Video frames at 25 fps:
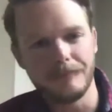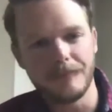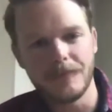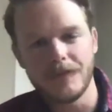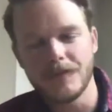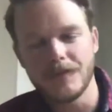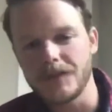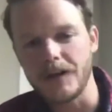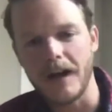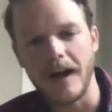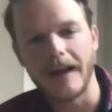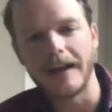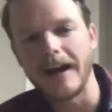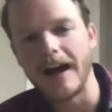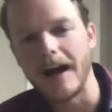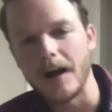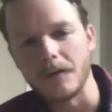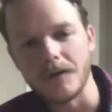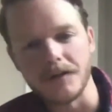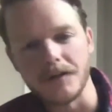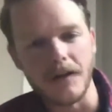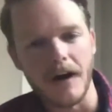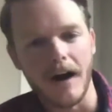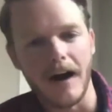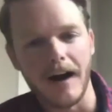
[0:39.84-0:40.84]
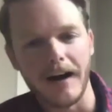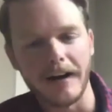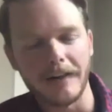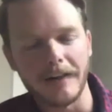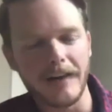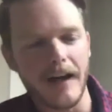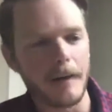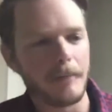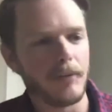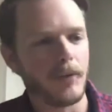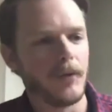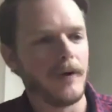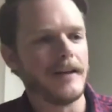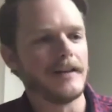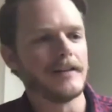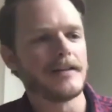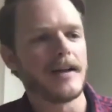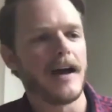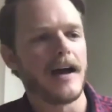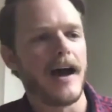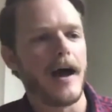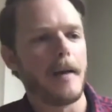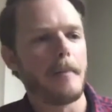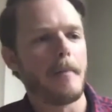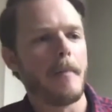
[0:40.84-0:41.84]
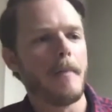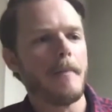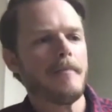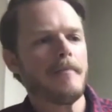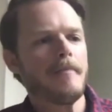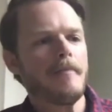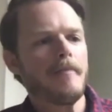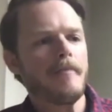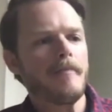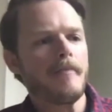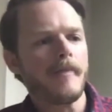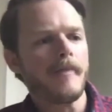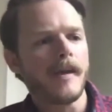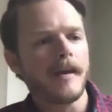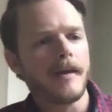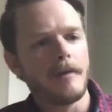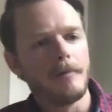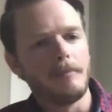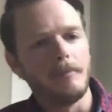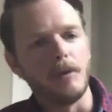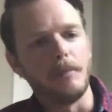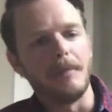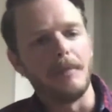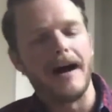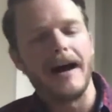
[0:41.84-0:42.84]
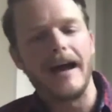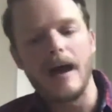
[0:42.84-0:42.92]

site I was on at that point in time. Put my